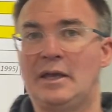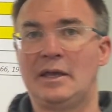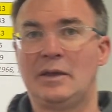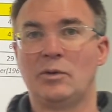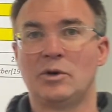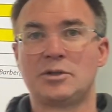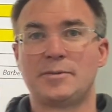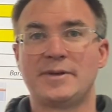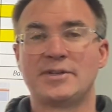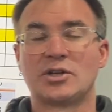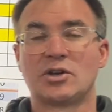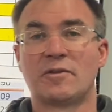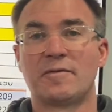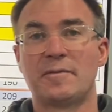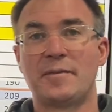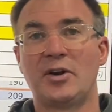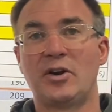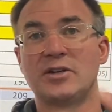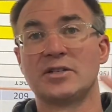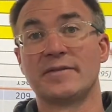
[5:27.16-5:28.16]
which means they go from
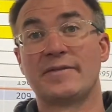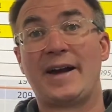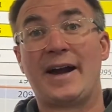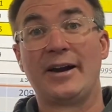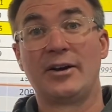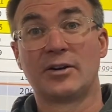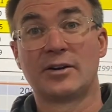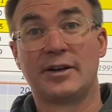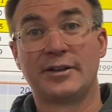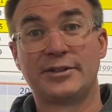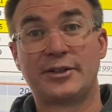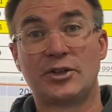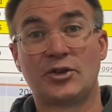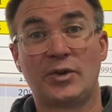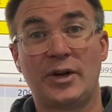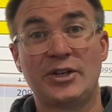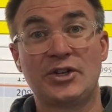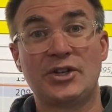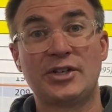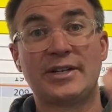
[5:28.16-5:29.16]
areas of higher
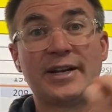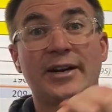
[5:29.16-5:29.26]
concentration to